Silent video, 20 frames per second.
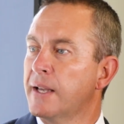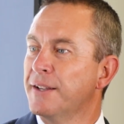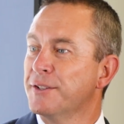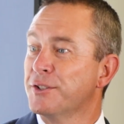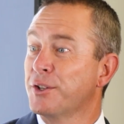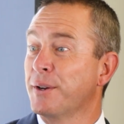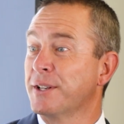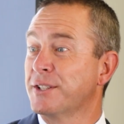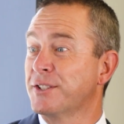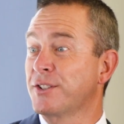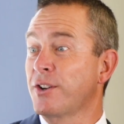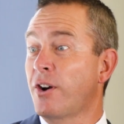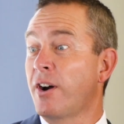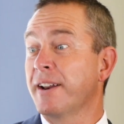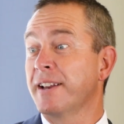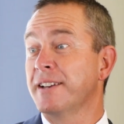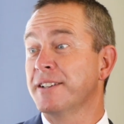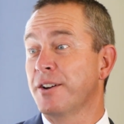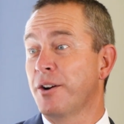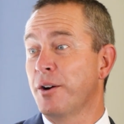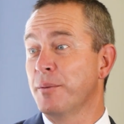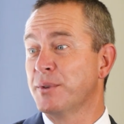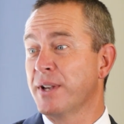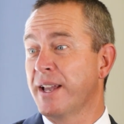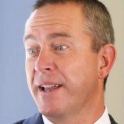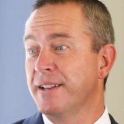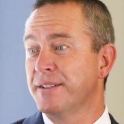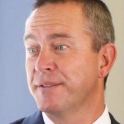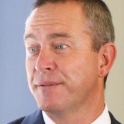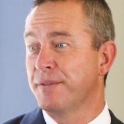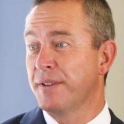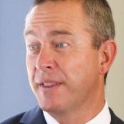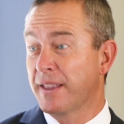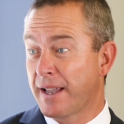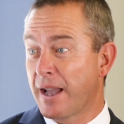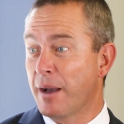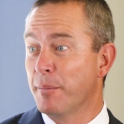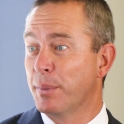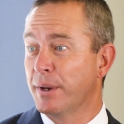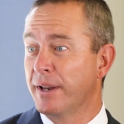So exciting times ahead for the
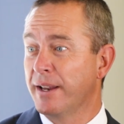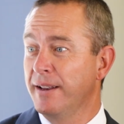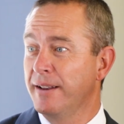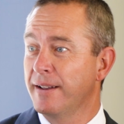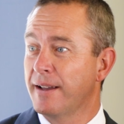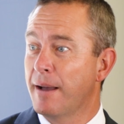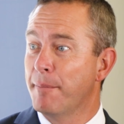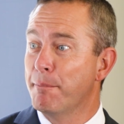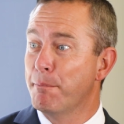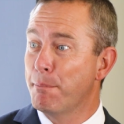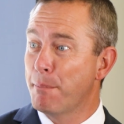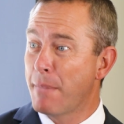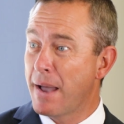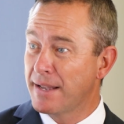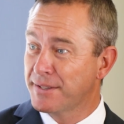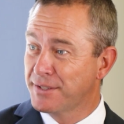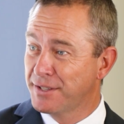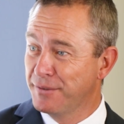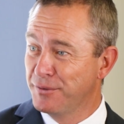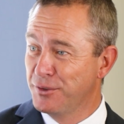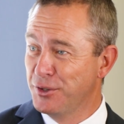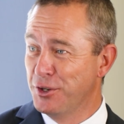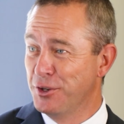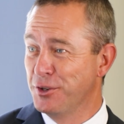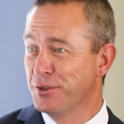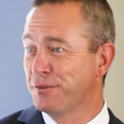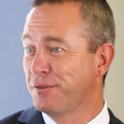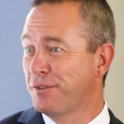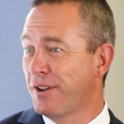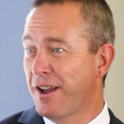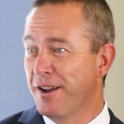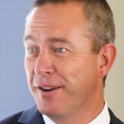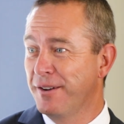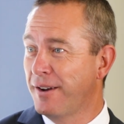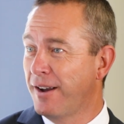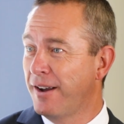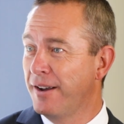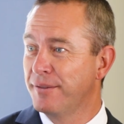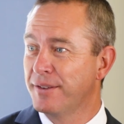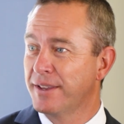company, a massive news
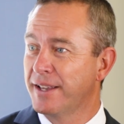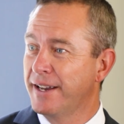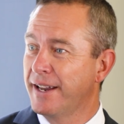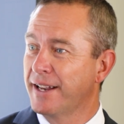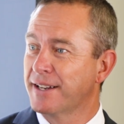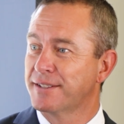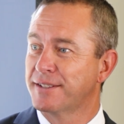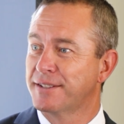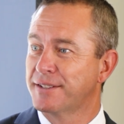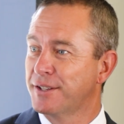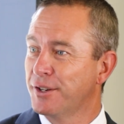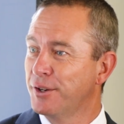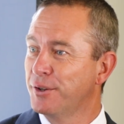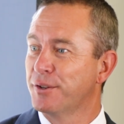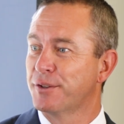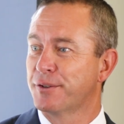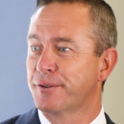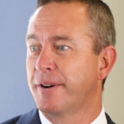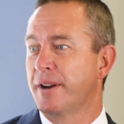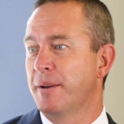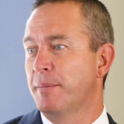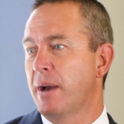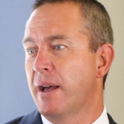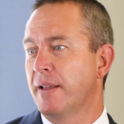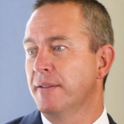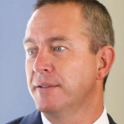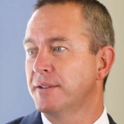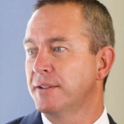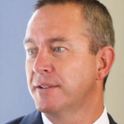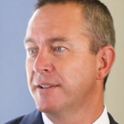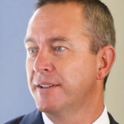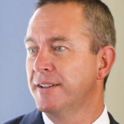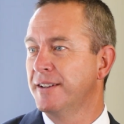flow over the next 2 to 3 months.